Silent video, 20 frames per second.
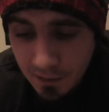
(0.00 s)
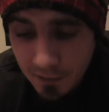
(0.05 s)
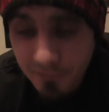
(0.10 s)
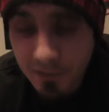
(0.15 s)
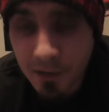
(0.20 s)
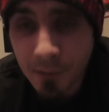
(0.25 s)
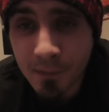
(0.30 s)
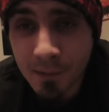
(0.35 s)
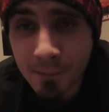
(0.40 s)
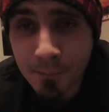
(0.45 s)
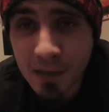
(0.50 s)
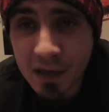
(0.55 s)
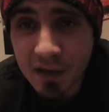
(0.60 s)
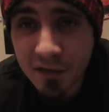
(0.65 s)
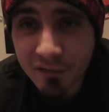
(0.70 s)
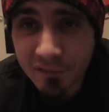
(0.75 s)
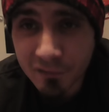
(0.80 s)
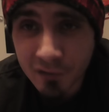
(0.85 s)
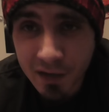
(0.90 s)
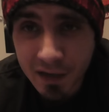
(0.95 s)
vitamin
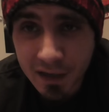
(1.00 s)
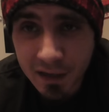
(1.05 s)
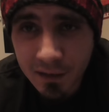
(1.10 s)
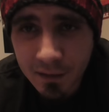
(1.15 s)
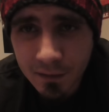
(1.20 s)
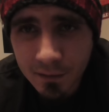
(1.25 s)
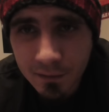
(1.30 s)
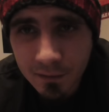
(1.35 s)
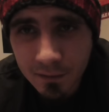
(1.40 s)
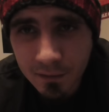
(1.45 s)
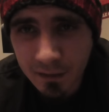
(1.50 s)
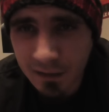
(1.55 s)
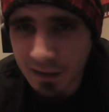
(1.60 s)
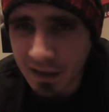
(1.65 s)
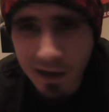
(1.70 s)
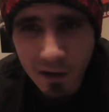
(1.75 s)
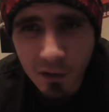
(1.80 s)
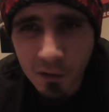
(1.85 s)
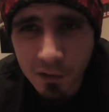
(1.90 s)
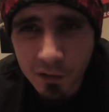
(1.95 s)
B3, and
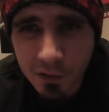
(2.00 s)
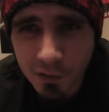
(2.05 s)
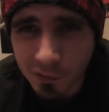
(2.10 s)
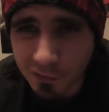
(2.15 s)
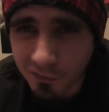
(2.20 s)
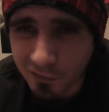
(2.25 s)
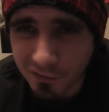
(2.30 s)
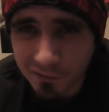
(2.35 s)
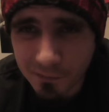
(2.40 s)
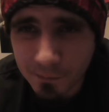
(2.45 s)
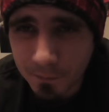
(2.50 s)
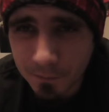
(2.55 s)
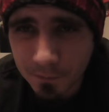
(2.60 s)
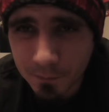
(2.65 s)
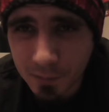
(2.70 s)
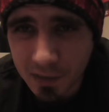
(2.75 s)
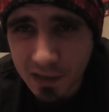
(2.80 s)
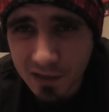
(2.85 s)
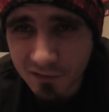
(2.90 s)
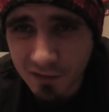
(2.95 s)
get all your other
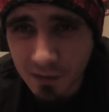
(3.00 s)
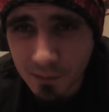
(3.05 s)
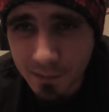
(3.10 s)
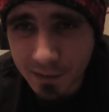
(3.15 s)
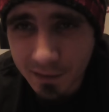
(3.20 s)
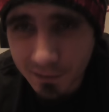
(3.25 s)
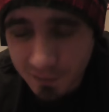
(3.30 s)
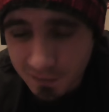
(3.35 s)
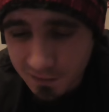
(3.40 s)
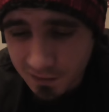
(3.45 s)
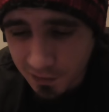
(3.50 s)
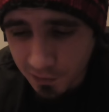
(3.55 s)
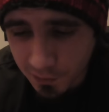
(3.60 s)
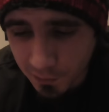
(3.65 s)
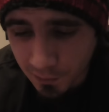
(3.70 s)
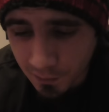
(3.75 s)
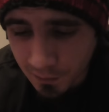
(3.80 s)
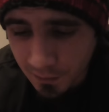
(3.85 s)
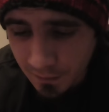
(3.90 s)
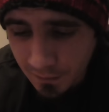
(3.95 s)
B vitamins
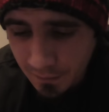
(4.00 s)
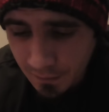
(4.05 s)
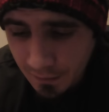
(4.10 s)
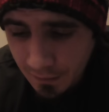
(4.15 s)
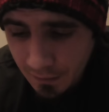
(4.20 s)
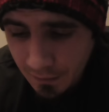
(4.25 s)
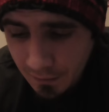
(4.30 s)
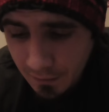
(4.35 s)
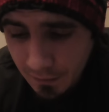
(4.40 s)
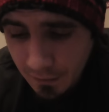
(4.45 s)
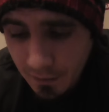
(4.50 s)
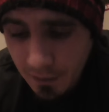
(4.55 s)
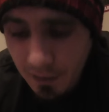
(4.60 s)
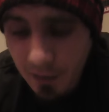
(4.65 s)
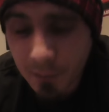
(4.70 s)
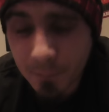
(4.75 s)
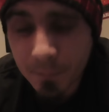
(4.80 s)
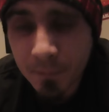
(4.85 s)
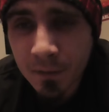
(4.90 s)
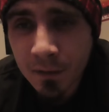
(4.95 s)
too.
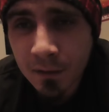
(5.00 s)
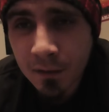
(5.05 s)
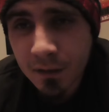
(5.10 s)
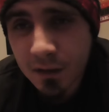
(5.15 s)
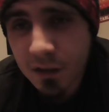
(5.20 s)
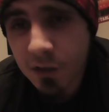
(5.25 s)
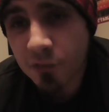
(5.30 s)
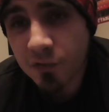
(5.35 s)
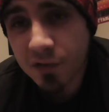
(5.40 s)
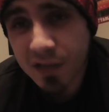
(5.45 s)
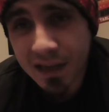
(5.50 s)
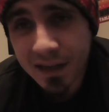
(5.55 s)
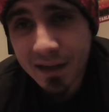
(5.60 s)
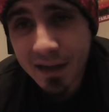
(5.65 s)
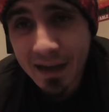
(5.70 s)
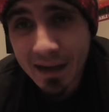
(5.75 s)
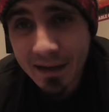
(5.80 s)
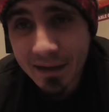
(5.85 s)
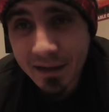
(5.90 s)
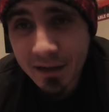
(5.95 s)
Um, use an
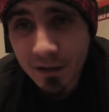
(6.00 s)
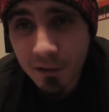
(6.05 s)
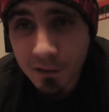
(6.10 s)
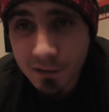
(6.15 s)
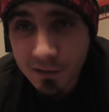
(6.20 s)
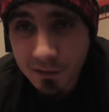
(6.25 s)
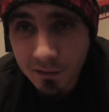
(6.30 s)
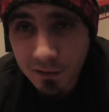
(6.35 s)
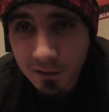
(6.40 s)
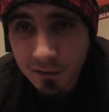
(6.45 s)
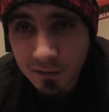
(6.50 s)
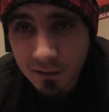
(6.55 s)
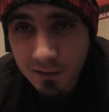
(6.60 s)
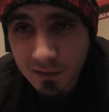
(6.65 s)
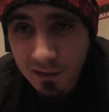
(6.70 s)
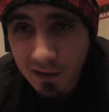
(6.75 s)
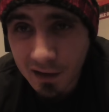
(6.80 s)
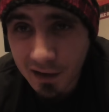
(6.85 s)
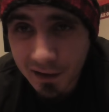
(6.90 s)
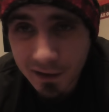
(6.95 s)

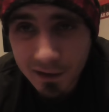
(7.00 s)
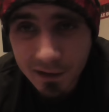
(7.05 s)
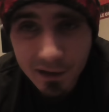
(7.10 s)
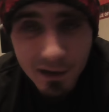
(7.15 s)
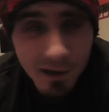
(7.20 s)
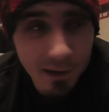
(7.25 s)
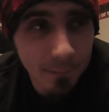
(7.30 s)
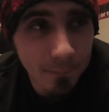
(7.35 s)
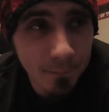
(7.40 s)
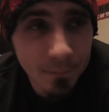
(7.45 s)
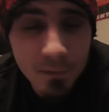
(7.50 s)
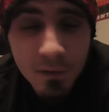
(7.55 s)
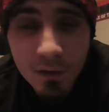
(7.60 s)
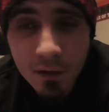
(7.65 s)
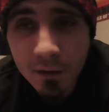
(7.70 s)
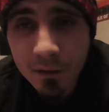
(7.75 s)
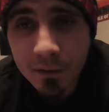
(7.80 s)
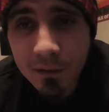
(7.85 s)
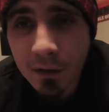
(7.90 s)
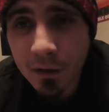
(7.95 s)
antioxidants like um,
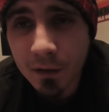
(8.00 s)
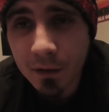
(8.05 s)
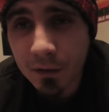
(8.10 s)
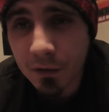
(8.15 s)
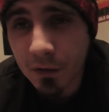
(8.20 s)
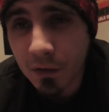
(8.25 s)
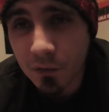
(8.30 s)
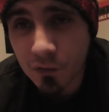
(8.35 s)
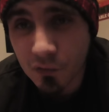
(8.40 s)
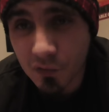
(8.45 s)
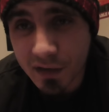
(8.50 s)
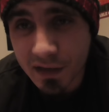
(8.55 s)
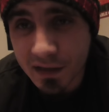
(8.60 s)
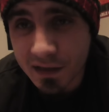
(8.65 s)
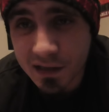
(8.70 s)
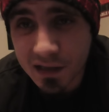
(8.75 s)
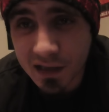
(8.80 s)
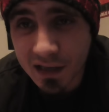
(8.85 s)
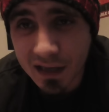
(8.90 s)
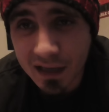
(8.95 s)

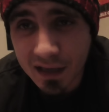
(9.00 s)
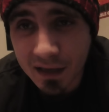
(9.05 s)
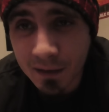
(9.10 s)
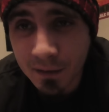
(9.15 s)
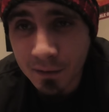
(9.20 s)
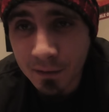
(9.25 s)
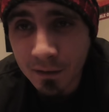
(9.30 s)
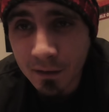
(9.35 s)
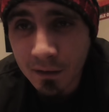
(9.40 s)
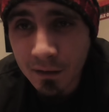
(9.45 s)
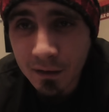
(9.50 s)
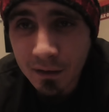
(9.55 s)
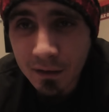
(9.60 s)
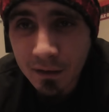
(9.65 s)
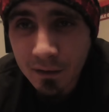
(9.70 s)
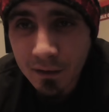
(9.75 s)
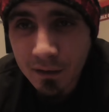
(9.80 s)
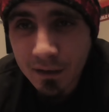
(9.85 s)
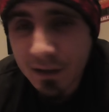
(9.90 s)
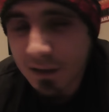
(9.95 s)
green tea,
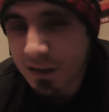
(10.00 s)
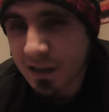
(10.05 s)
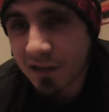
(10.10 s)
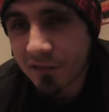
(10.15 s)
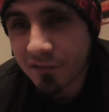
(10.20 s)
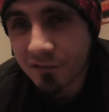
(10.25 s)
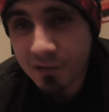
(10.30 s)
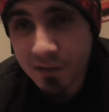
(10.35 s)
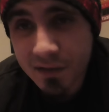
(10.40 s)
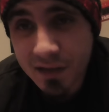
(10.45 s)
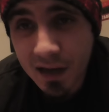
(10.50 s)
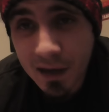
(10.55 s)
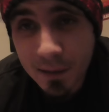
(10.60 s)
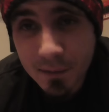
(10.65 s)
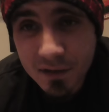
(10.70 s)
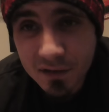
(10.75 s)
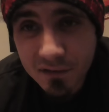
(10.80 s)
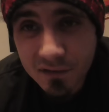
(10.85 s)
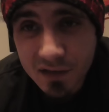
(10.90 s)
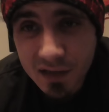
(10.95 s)
different
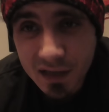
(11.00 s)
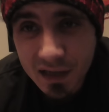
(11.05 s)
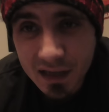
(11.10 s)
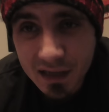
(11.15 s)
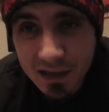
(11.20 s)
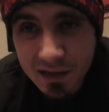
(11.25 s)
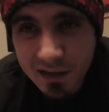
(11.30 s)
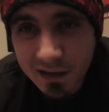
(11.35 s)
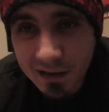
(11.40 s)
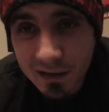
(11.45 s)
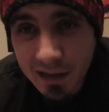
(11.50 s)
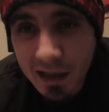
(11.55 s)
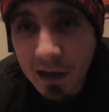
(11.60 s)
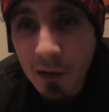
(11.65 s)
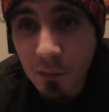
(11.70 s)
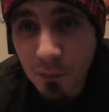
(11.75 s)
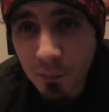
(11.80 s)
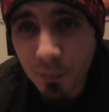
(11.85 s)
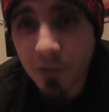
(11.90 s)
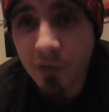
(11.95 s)
types of teas. Let
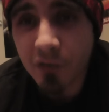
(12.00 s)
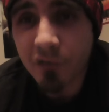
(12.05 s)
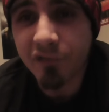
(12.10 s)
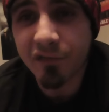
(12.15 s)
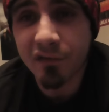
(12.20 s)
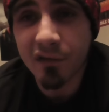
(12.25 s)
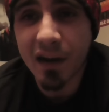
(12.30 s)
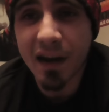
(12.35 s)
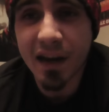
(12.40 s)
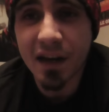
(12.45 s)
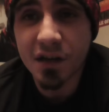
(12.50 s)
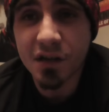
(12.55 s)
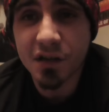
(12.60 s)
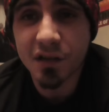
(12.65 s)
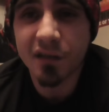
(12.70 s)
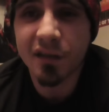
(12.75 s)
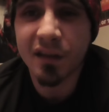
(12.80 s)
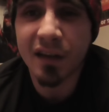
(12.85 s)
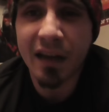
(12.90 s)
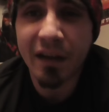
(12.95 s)
them brew for
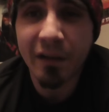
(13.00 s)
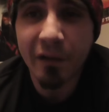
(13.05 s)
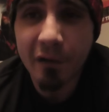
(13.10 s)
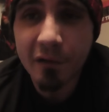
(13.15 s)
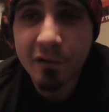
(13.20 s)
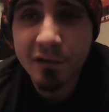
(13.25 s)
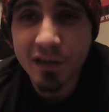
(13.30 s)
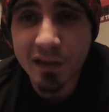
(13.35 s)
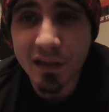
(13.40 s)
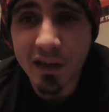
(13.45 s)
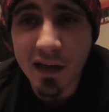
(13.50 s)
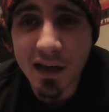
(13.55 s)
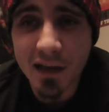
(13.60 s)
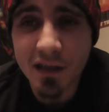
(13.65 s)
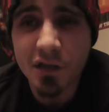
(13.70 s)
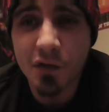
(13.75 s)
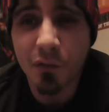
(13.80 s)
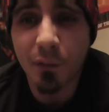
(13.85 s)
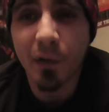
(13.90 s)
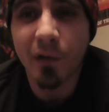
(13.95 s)
ages and
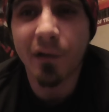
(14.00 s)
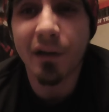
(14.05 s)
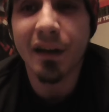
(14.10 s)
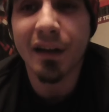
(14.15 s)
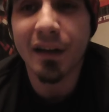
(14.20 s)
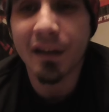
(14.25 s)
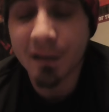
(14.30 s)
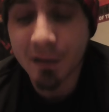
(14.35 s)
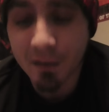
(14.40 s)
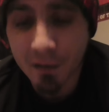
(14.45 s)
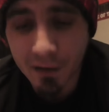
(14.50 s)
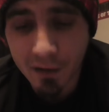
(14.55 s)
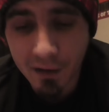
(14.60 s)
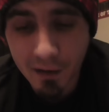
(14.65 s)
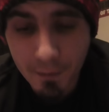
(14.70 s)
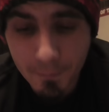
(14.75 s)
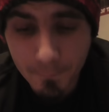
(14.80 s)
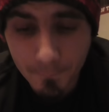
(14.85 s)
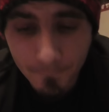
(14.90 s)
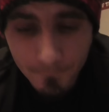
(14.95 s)
oxidize your body.
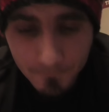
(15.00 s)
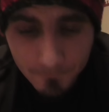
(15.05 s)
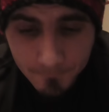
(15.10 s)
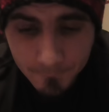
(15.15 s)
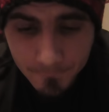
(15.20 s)
Um,